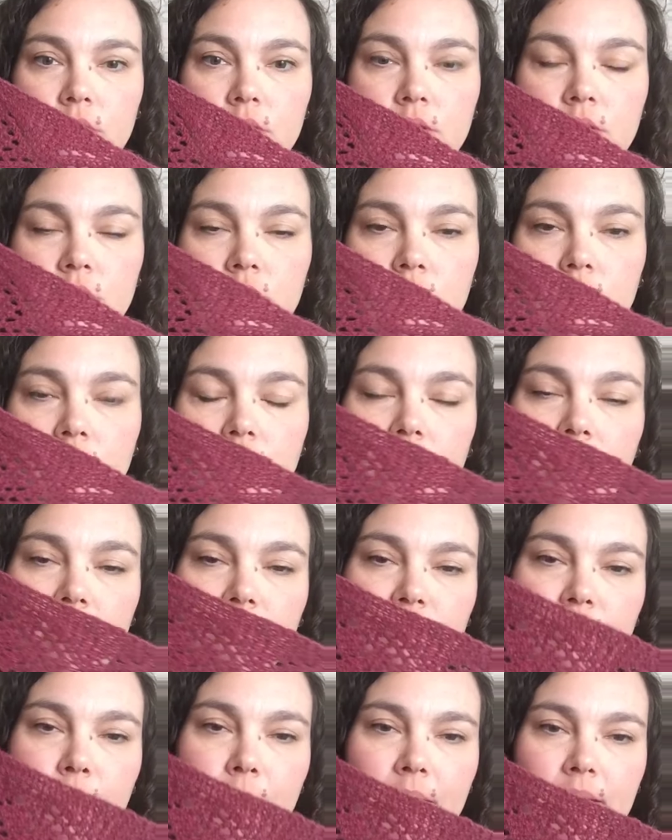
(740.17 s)
So I'll
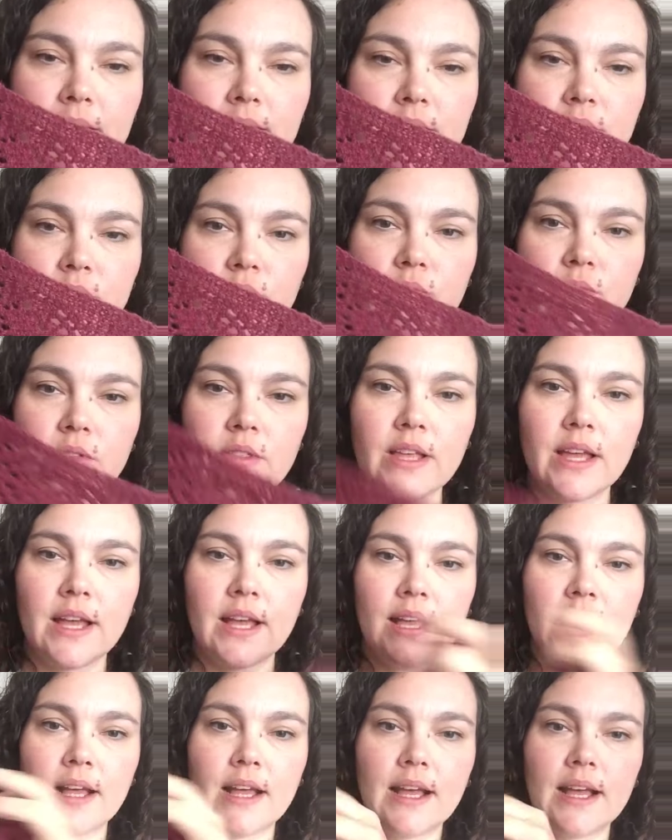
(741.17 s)
have the pattern for
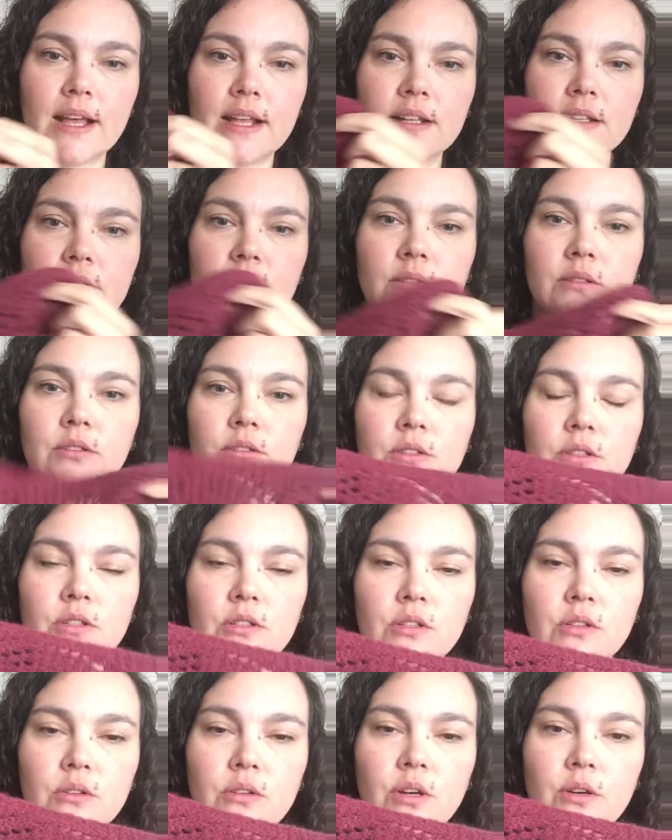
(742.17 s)
that, and I'll
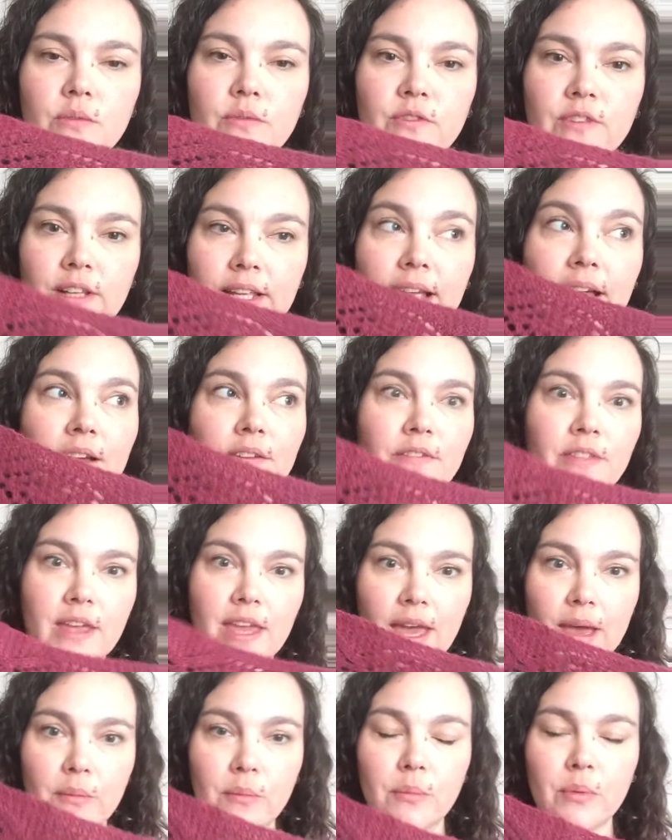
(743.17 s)
also hopefully have the
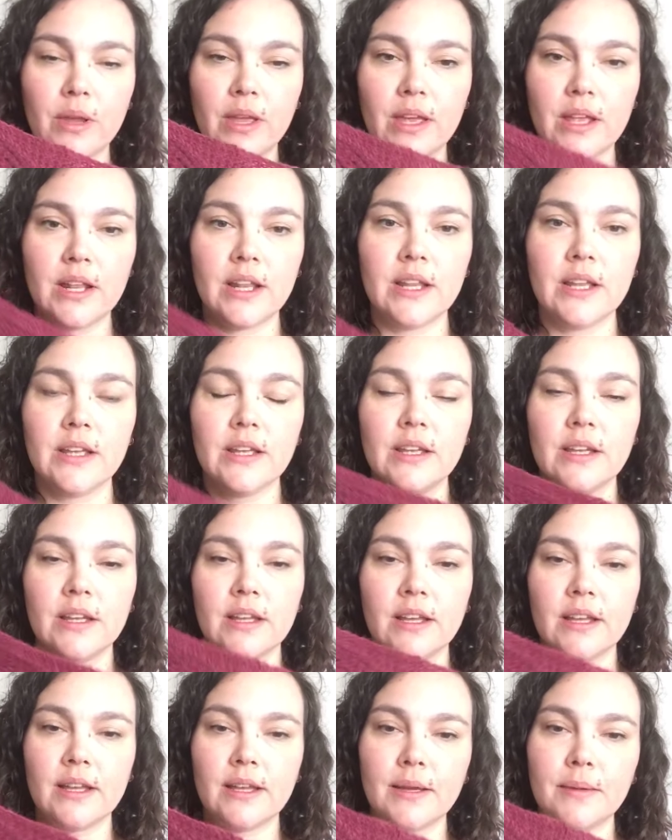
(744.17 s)
Cambrian
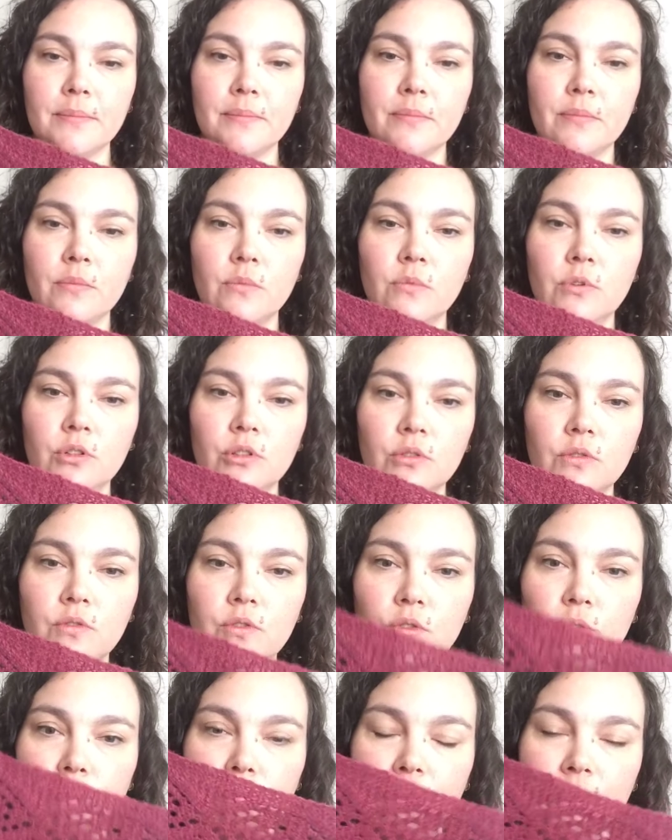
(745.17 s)
wool
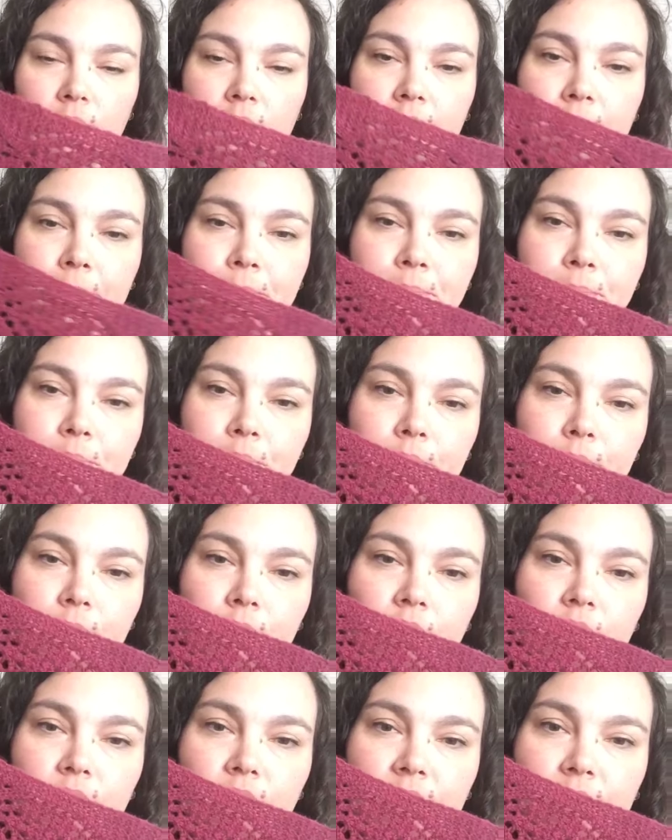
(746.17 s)
four ply
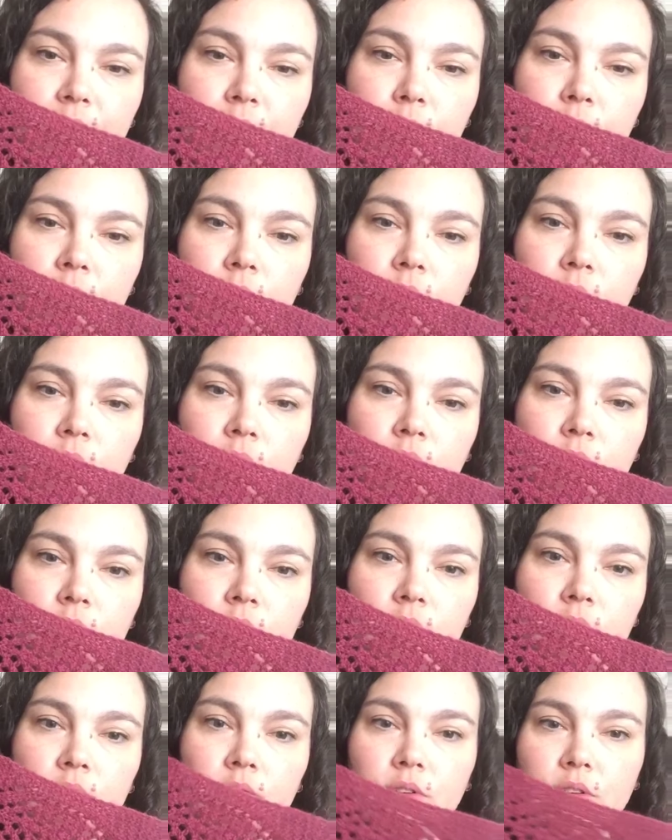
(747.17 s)
available
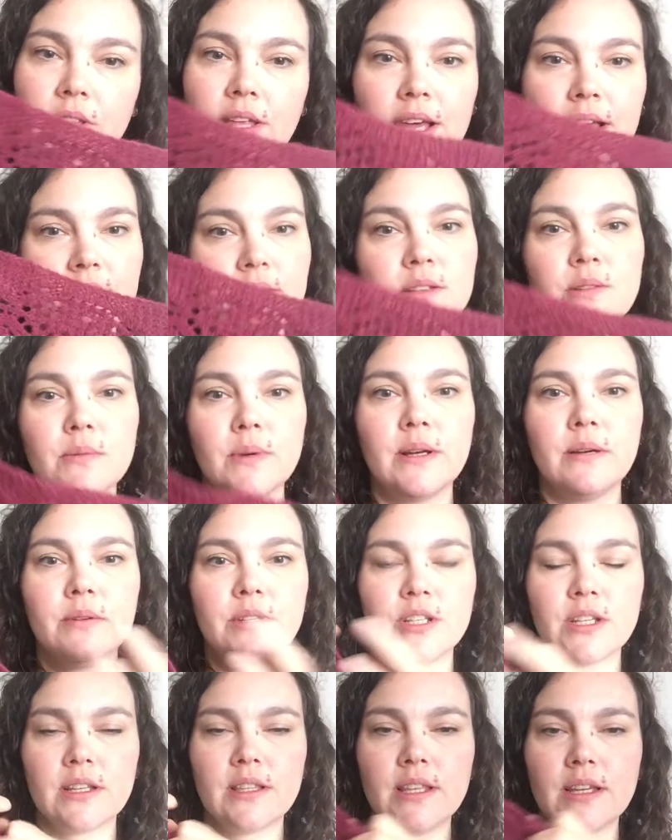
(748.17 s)
for that as well,
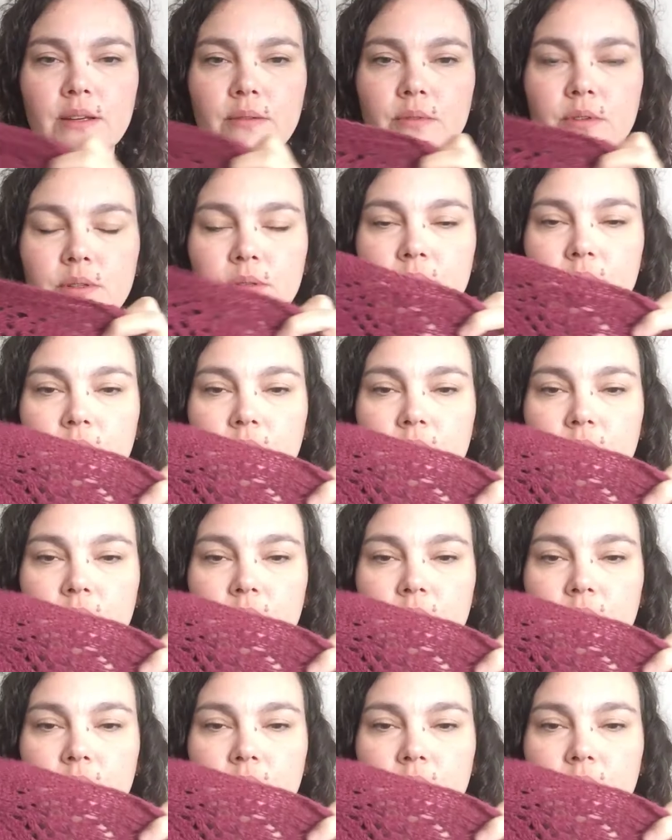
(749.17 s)
which I think would